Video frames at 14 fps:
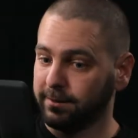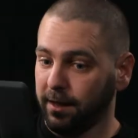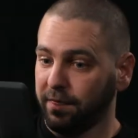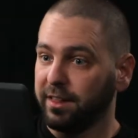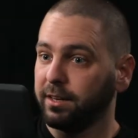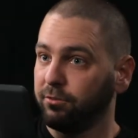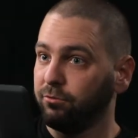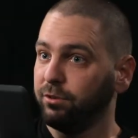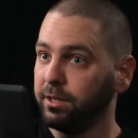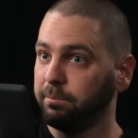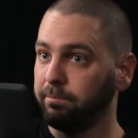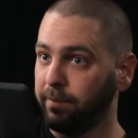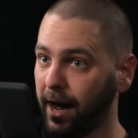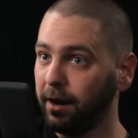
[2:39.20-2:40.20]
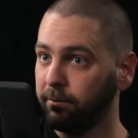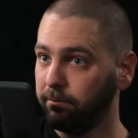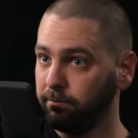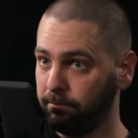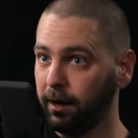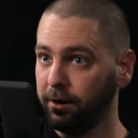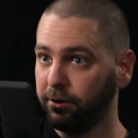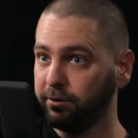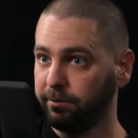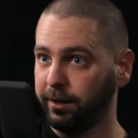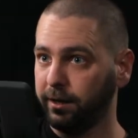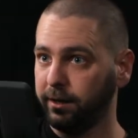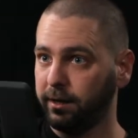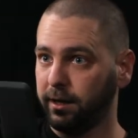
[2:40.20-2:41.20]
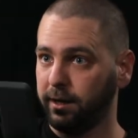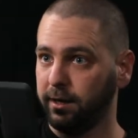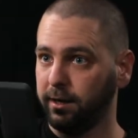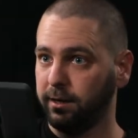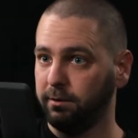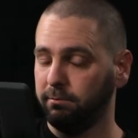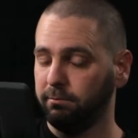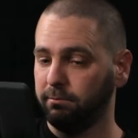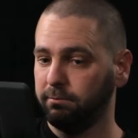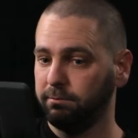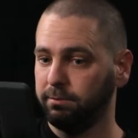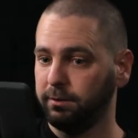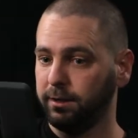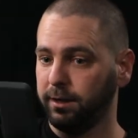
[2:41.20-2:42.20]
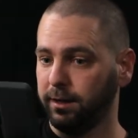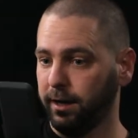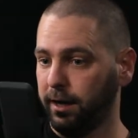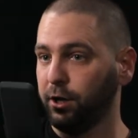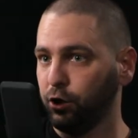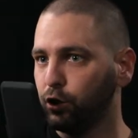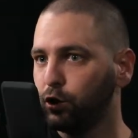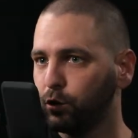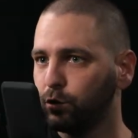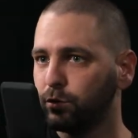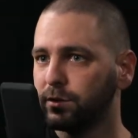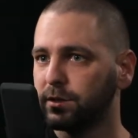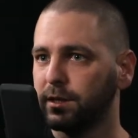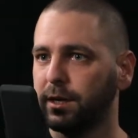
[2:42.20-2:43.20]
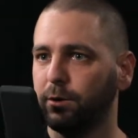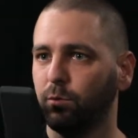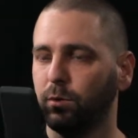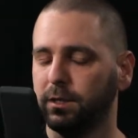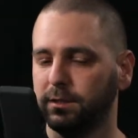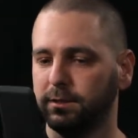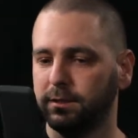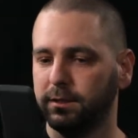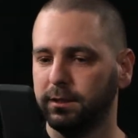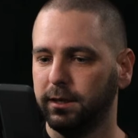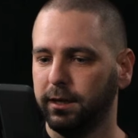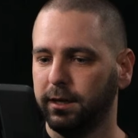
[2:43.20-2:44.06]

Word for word: and something that really bat battered me um, in, in news, it was...